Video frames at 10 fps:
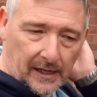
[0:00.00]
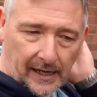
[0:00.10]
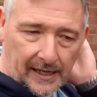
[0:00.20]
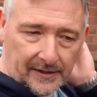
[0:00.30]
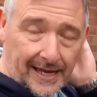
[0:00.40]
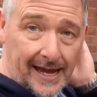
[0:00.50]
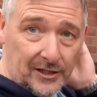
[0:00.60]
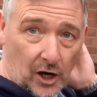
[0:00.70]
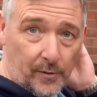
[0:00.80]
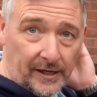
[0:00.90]
and the air's
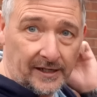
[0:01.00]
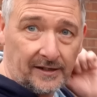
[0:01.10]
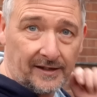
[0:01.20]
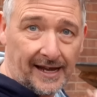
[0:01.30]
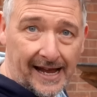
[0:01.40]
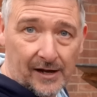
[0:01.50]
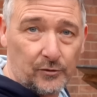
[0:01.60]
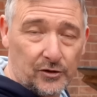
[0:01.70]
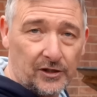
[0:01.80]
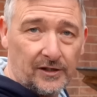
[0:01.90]
going
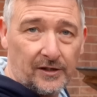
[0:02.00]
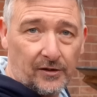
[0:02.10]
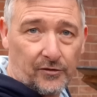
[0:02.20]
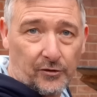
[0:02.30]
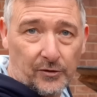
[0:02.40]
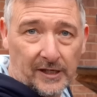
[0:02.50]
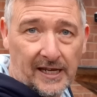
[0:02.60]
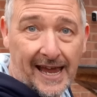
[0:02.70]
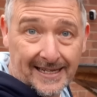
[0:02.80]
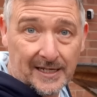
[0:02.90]
out through the
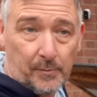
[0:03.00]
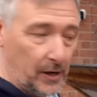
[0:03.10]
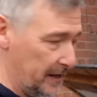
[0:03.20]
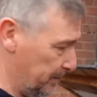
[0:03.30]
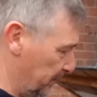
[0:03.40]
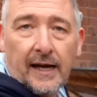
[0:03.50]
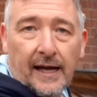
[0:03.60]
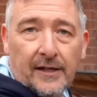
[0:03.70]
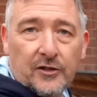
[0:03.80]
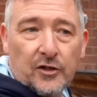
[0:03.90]
exit pipe
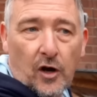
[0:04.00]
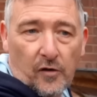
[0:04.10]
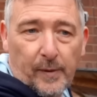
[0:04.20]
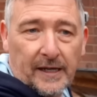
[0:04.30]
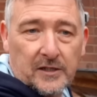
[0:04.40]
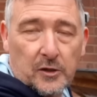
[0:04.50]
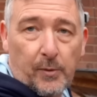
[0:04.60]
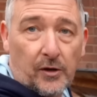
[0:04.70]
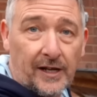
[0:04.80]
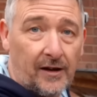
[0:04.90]
and off back into the
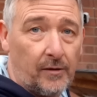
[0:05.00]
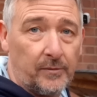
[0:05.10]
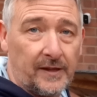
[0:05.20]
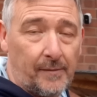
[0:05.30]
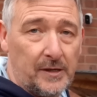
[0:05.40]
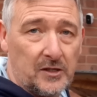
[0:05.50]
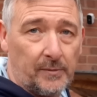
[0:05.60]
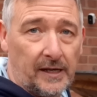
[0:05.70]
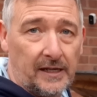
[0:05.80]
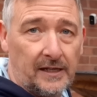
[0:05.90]
pond. Now that means I'm
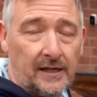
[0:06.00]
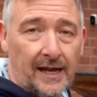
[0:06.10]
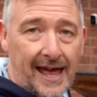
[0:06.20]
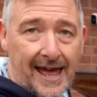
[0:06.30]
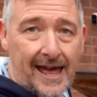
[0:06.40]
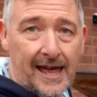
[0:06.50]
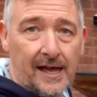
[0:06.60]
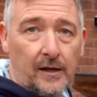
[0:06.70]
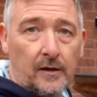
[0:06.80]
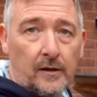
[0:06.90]
getting air
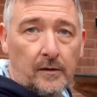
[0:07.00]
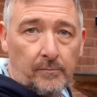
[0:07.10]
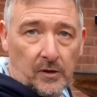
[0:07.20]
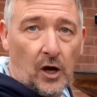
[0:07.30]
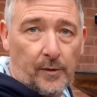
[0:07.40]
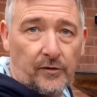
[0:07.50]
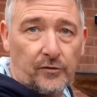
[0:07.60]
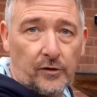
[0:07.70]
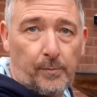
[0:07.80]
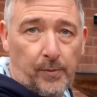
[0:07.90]
going
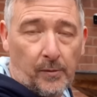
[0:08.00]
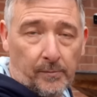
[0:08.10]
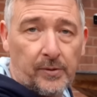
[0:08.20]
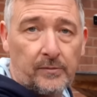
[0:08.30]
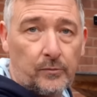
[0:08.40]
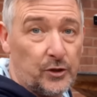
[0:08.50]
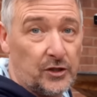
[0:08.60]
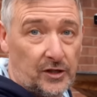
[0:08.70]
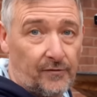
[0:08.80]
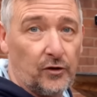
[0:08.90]
through the pump, which
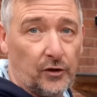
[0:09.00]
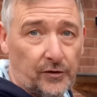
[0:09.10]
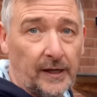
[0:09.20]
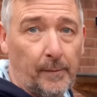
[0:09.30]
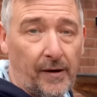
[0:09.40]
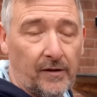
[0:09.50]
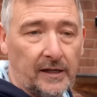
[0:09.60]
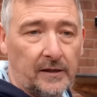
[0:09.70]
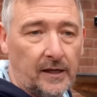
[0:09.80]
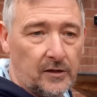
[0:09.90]
is never a good thing
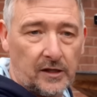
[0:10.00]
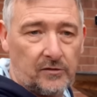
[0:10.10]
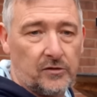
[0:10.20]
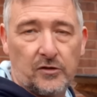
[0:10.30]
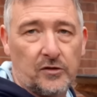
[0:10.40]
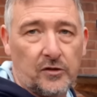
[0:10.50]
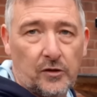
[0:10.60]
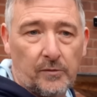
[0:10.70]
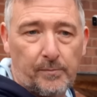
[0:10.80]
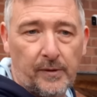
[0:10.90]
apparently. It doesn't do
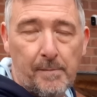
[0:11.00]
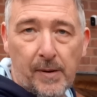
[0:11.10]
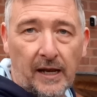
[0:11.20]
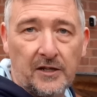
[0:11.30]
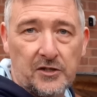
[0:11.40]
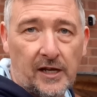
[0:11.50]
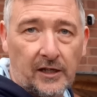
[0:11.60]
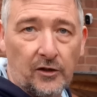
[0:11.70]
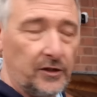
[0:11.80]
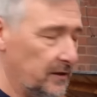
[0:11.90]
the impellers any
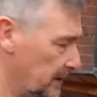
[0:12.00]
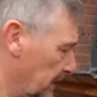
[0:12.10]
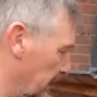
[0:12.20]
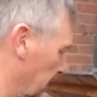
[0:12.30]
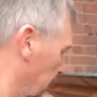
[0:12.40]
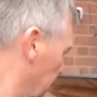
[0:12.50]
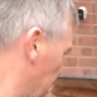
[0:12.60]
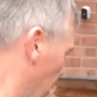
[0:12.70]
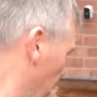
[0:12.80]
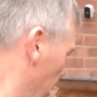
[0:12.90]
good.
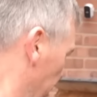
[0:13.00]
So